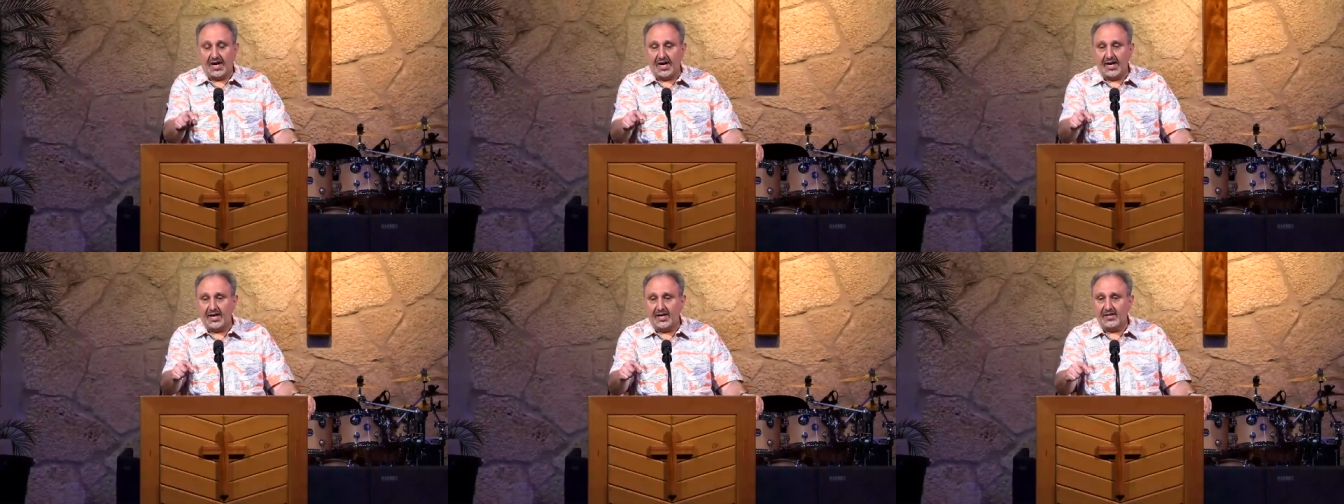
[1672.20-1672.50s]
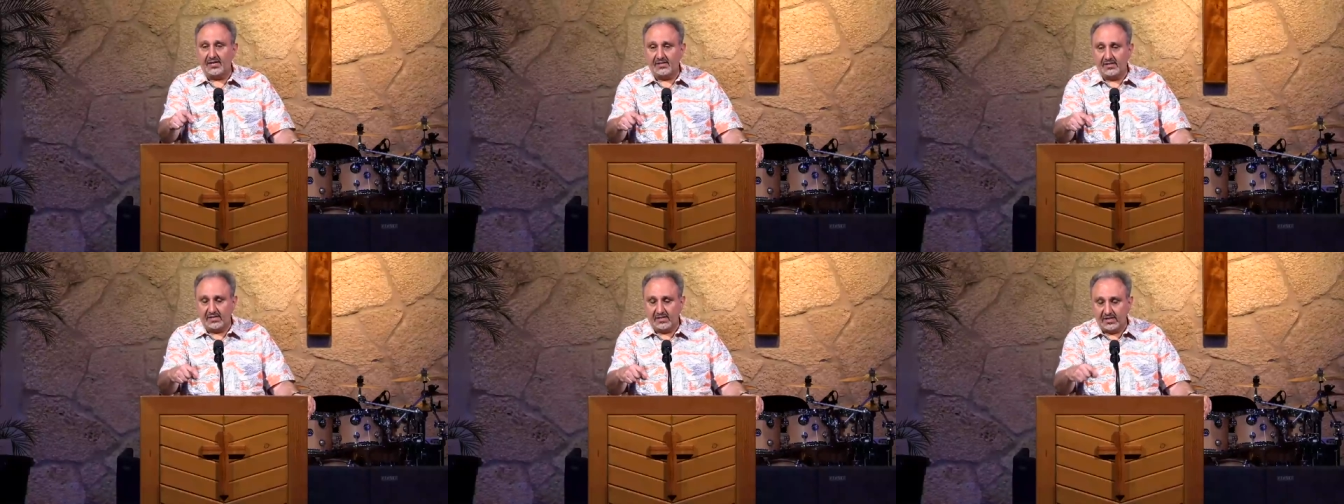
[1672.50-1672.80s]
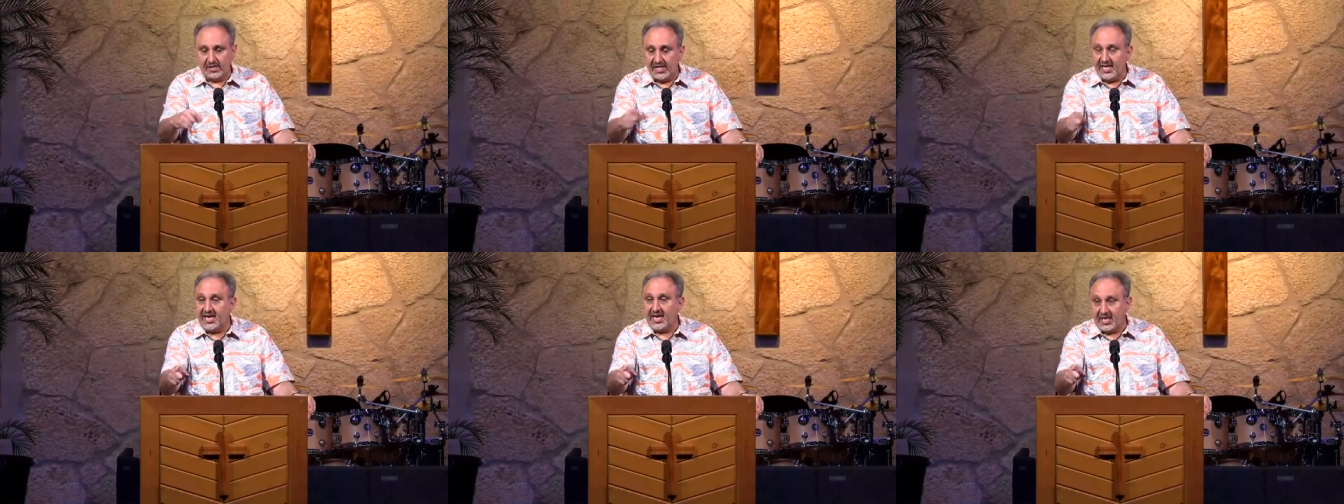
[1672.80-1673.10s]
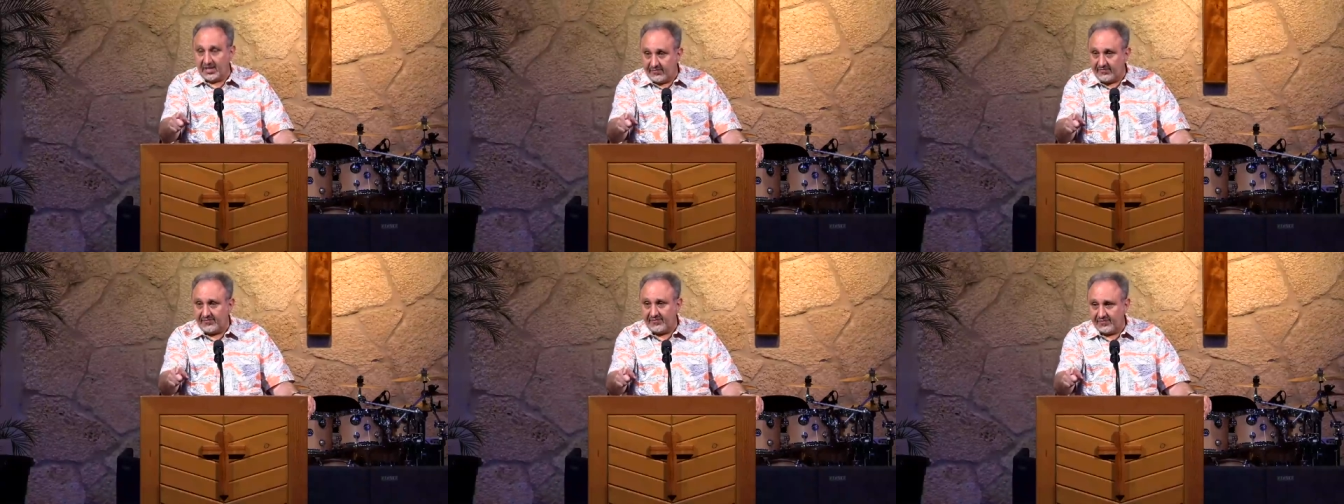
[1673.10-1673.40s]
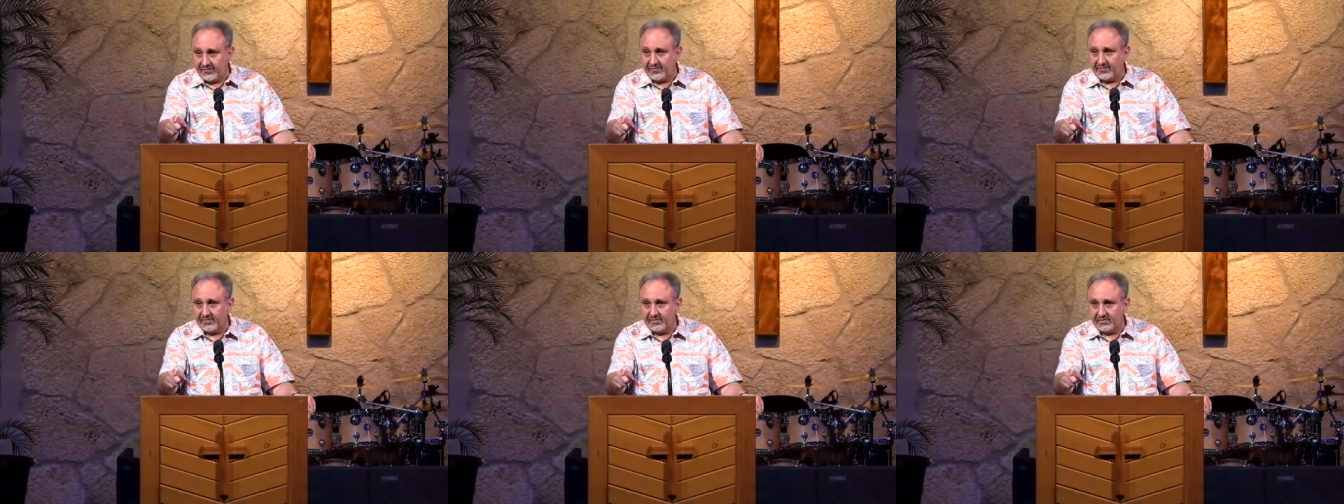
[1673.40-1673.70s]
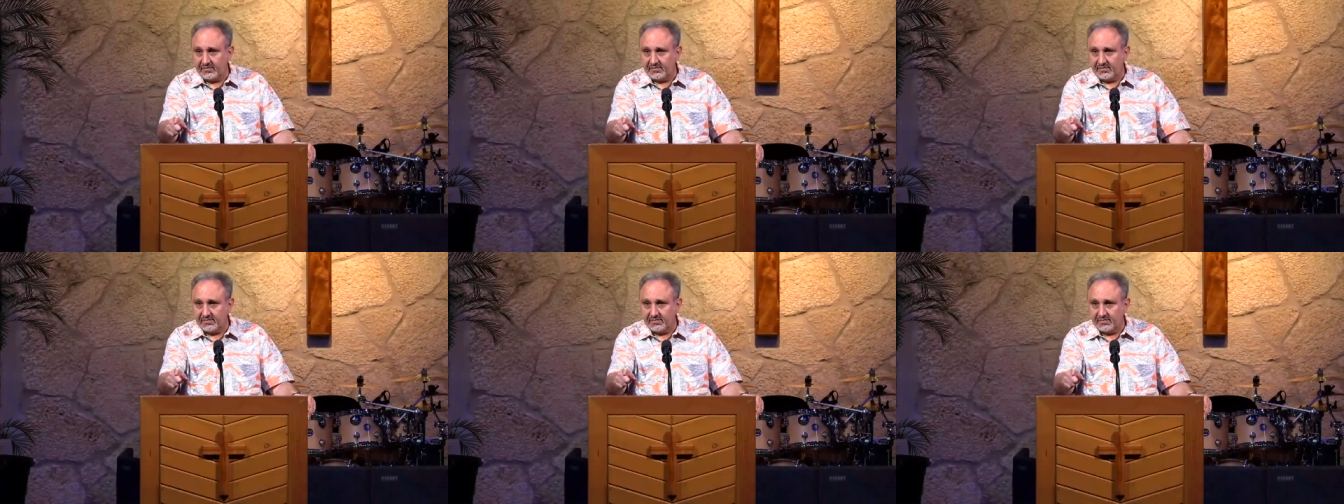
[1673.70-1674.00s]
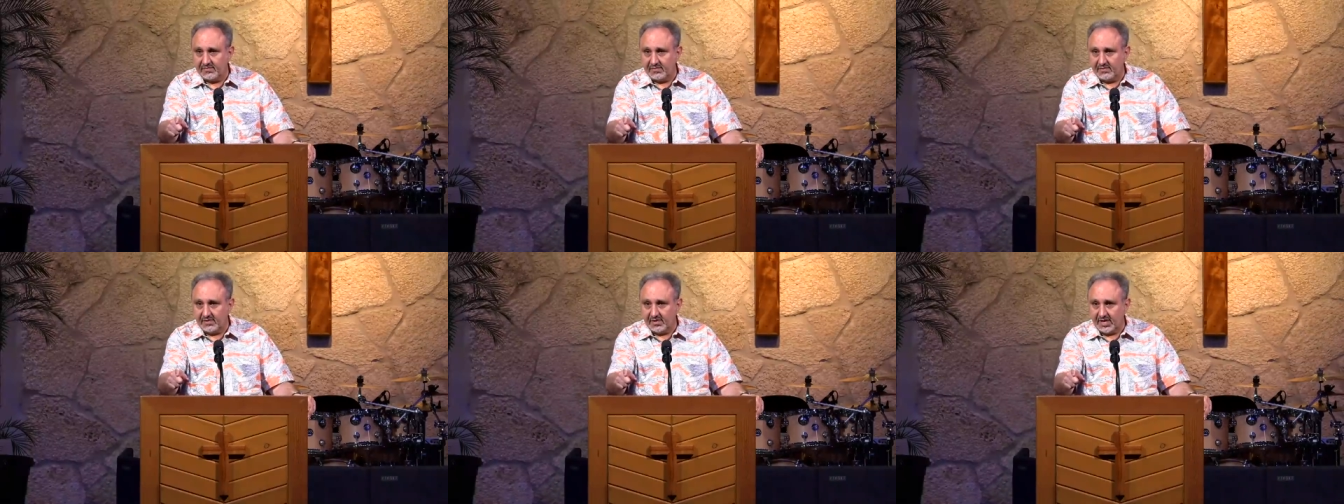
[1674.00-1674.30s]
Uh, leave
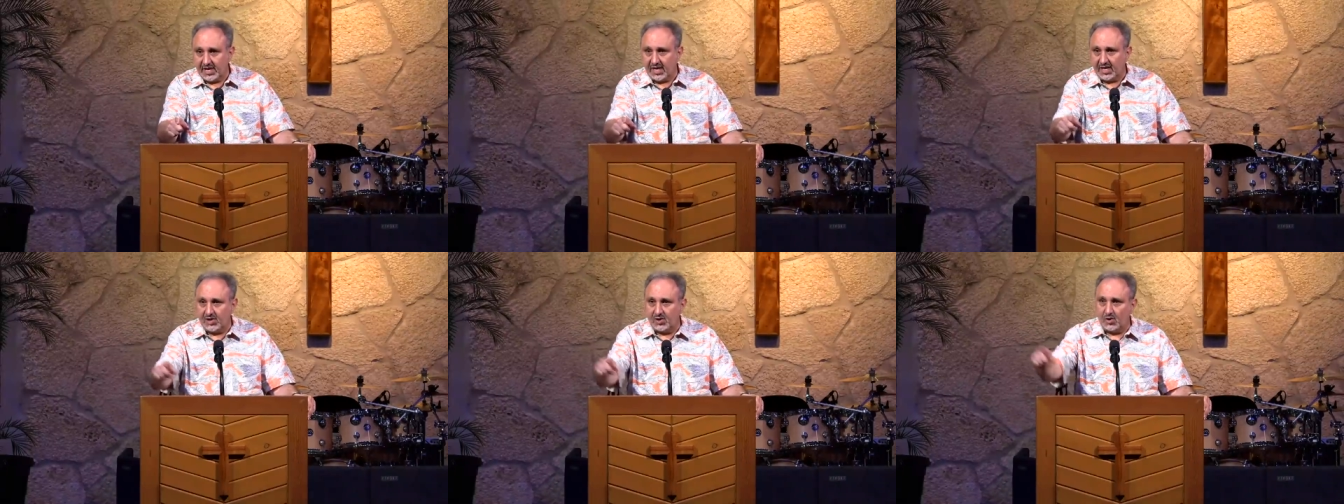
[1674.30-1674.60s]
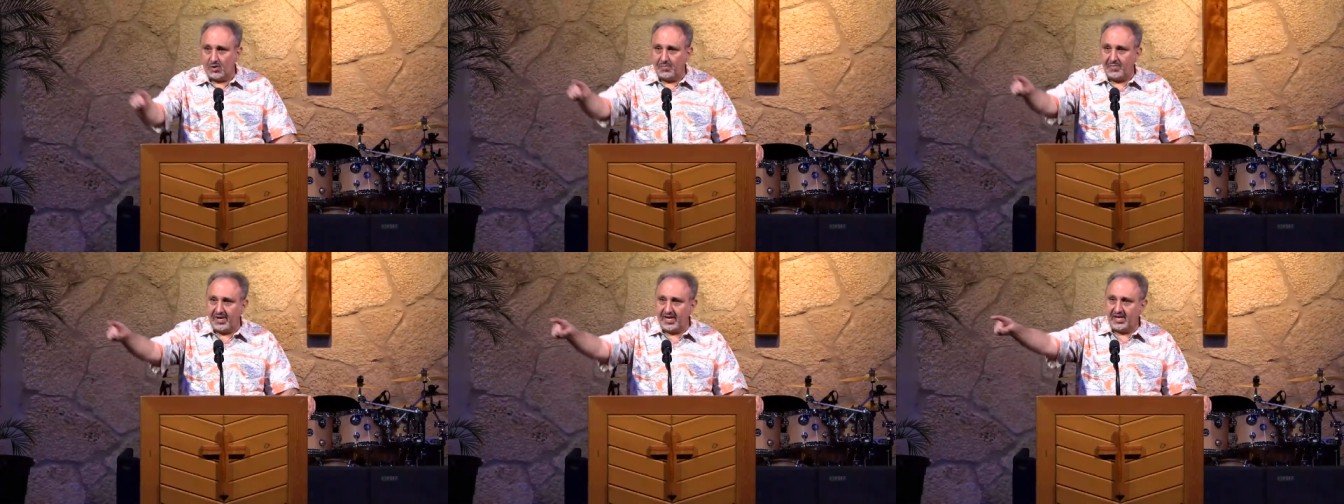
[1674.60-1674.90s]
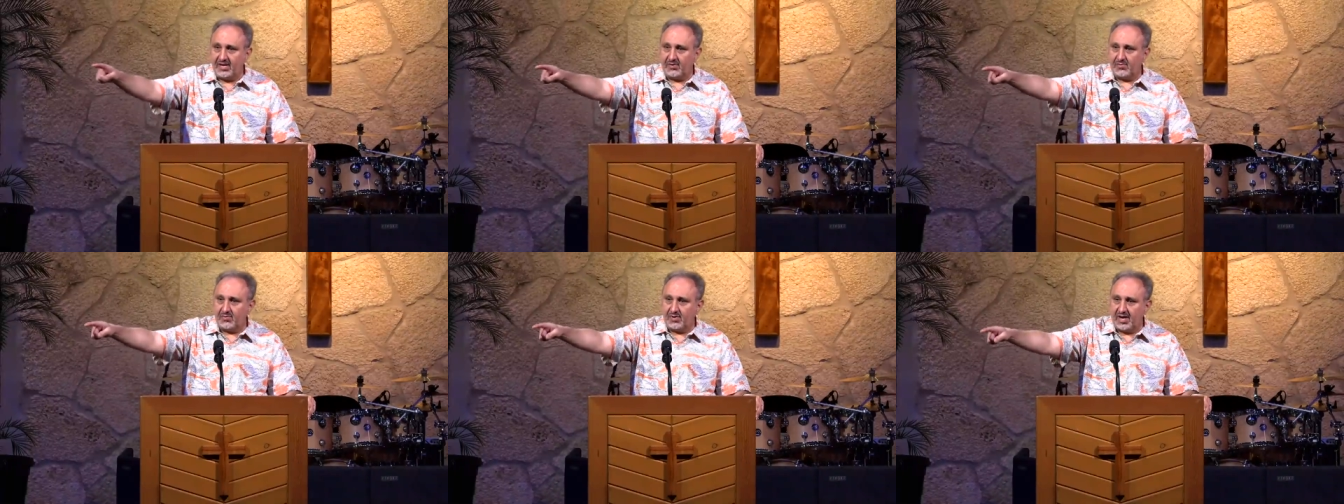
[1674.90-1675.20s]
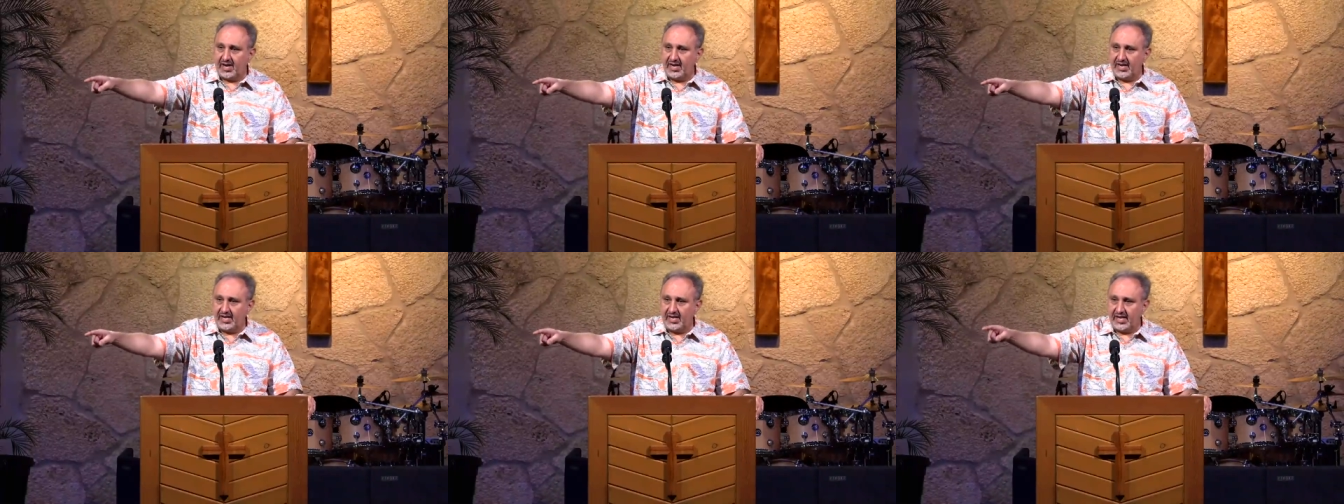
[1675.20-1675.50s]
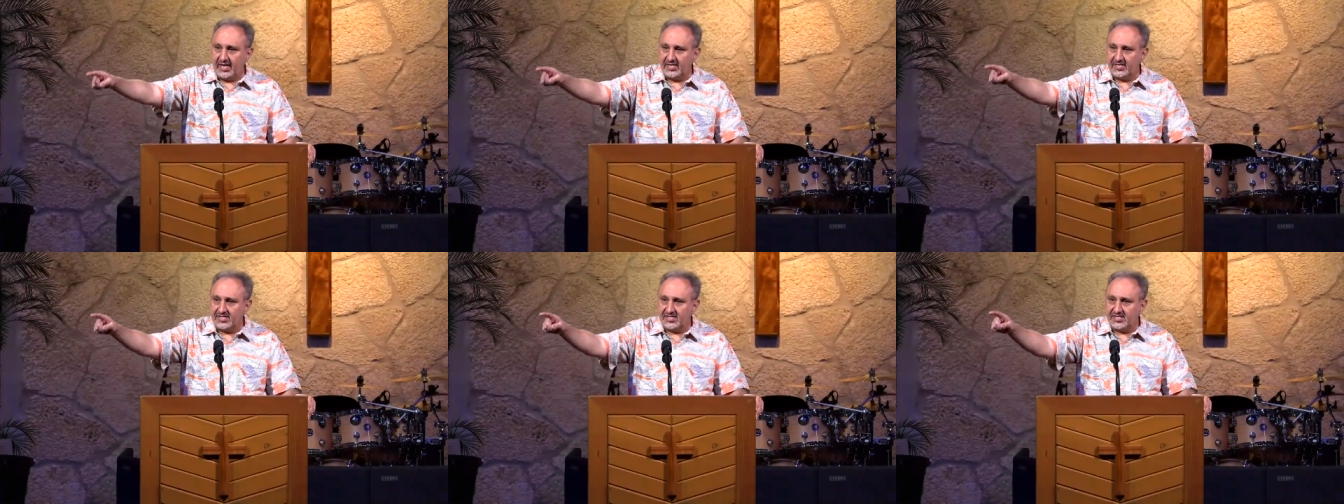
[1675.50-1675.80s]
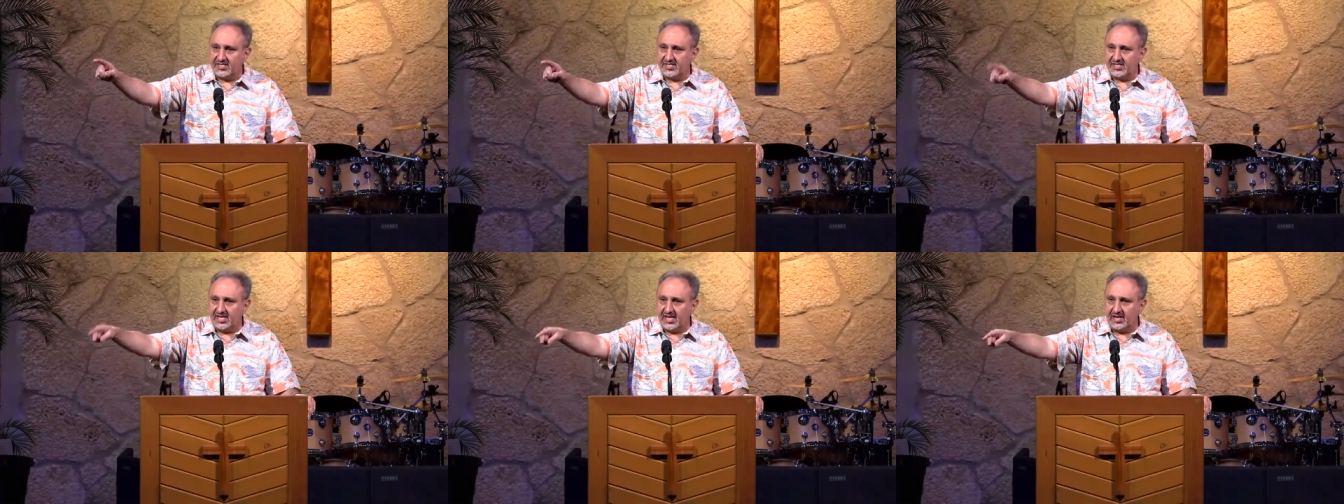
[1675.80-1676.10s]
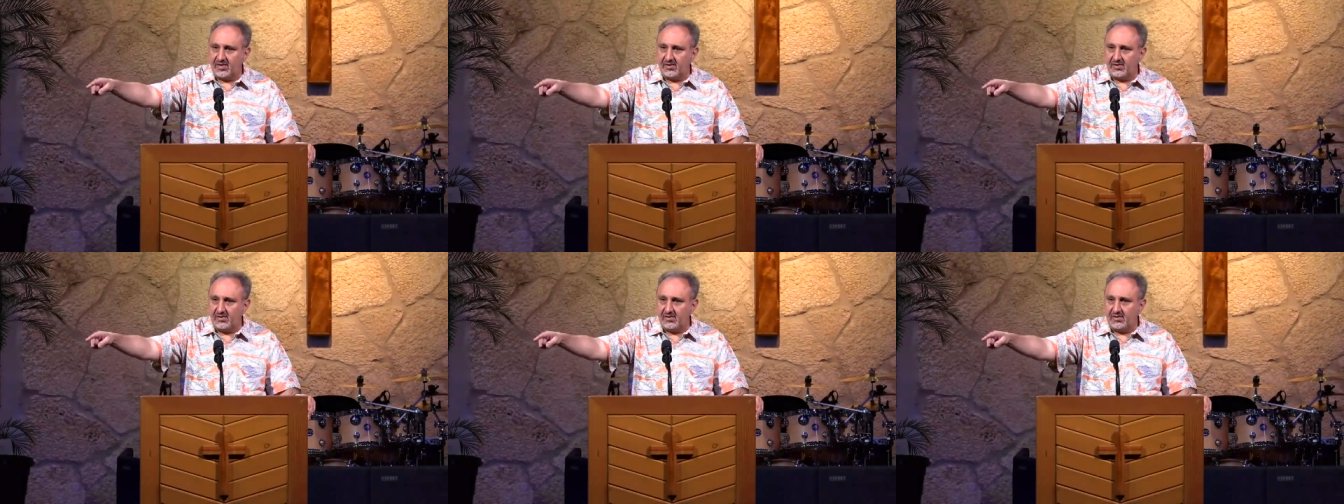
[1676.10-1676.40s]
and go make it right and
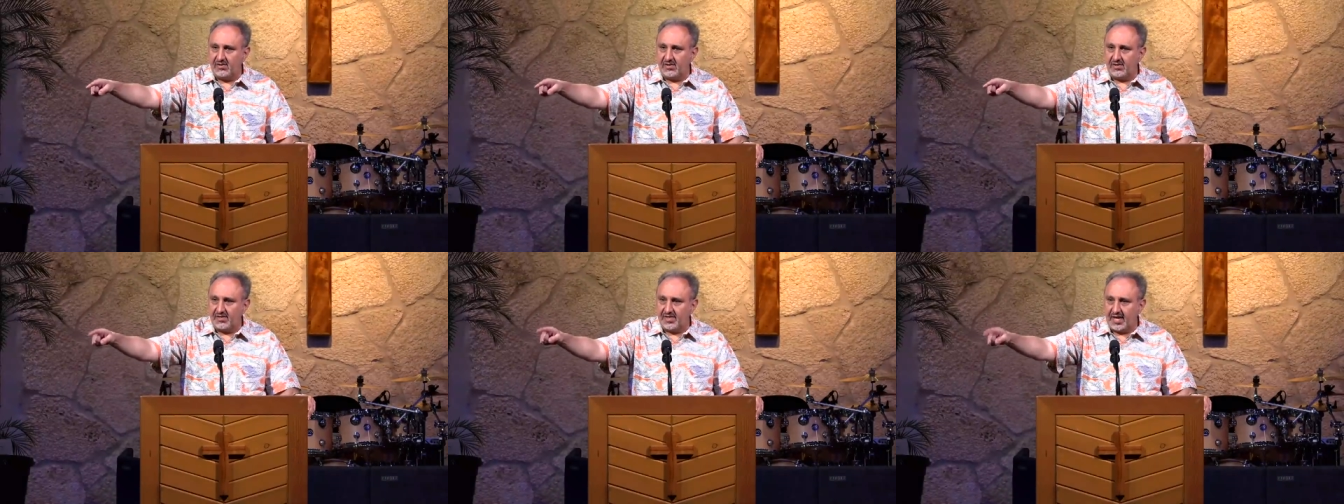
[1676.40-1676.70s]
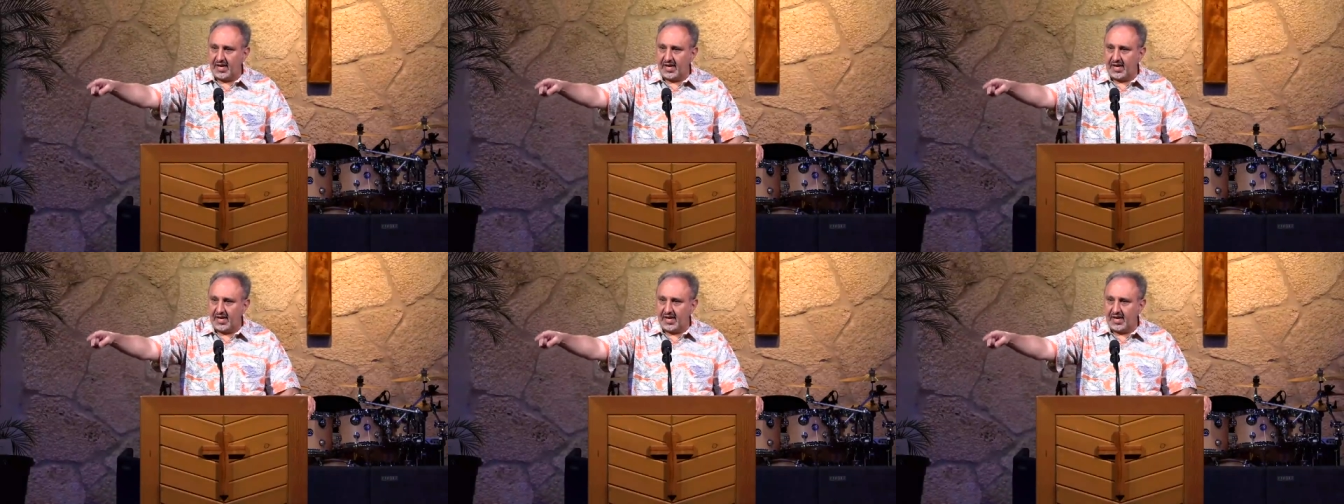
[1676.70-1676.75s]
settle